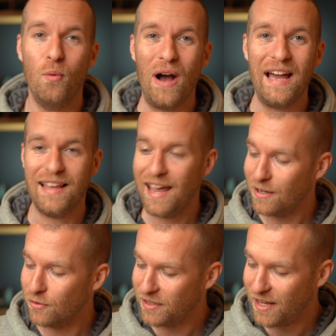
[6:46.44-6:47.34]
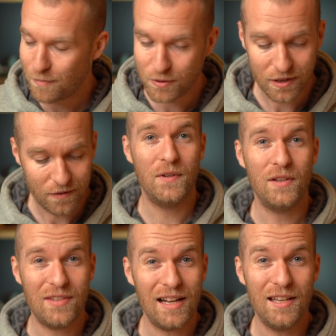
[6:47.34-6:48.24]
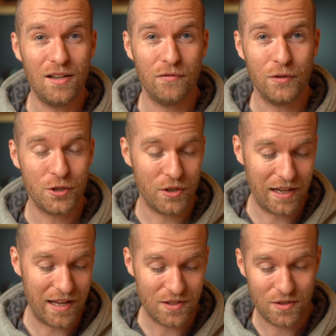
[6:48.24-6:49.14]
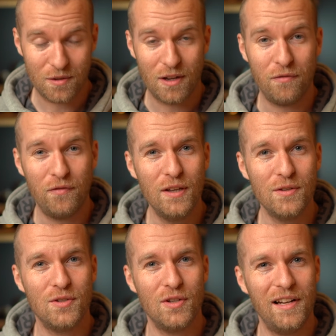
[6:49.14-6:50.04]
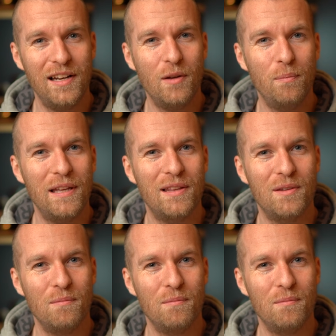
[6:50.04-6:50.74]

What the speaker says: wide angle adapter. The teleconversion lens feels a little bit